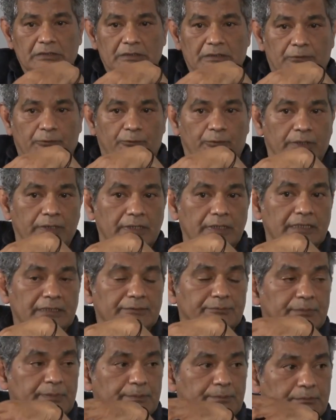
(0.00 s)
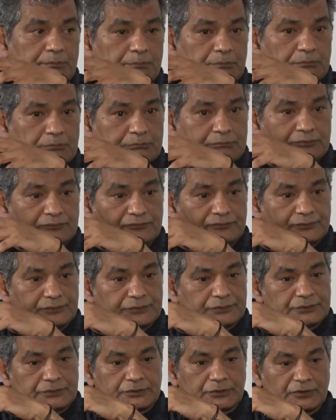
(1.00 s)
world,
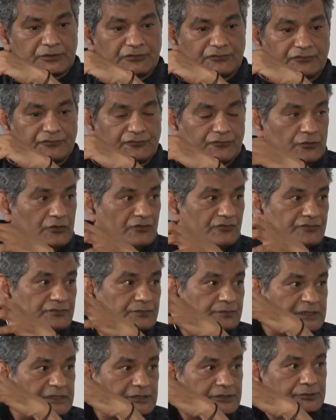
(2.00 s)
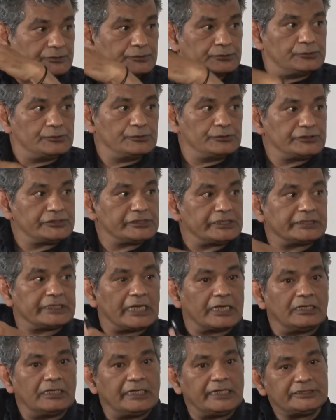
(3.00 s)
sort of full of these rules and
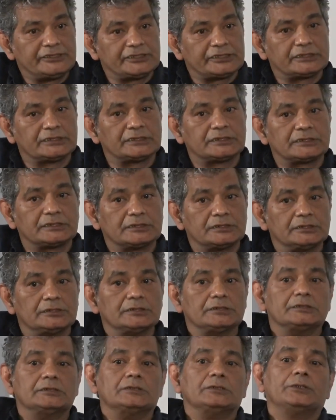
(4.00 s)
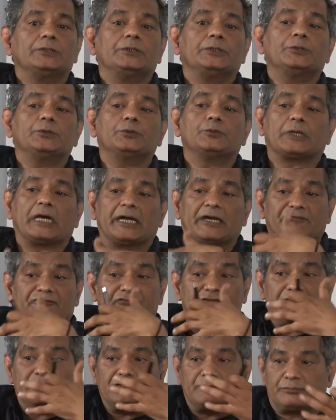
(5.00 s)
regulations, you kind of
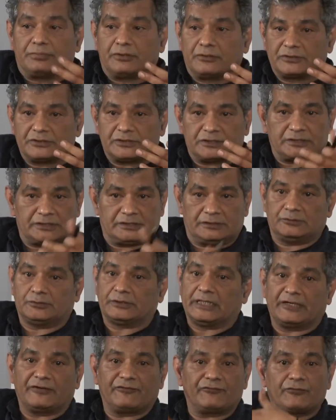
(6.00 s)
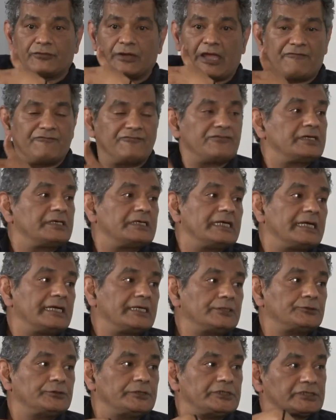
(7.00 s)
read books, and you kind of every day
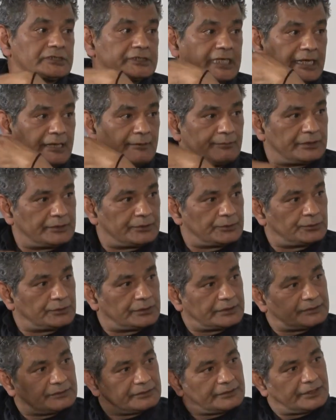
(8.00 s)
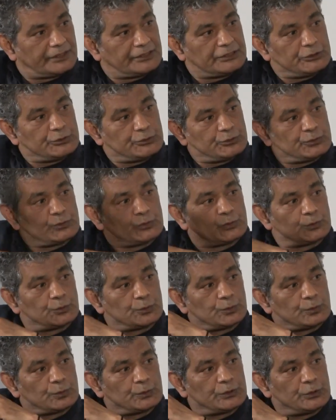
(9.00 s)
you escape into a new
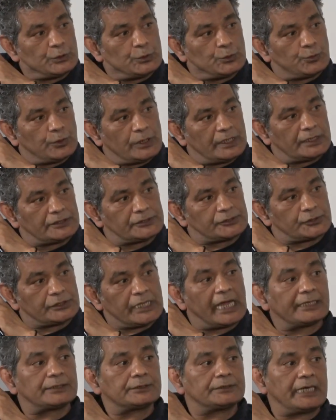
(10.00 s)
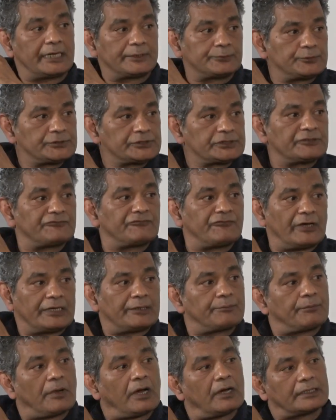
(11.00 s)
world. So that was the
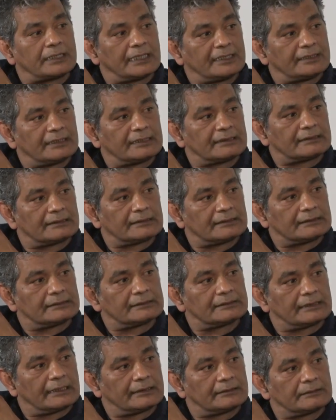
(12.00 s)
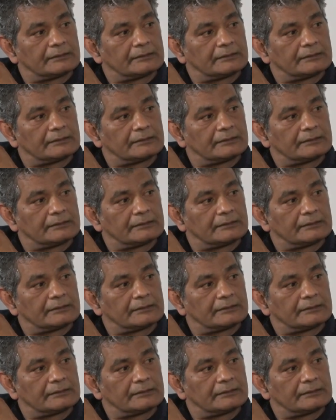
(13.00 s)
fun part, I think. Okay.